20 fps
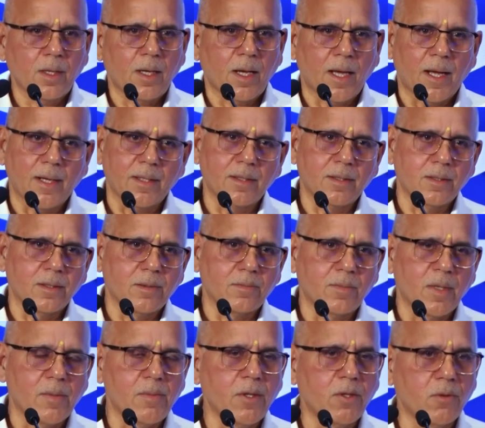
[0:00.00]
and
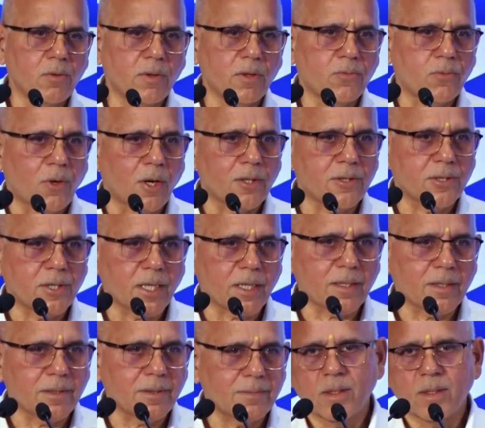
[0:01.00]
maybe you will fall sick.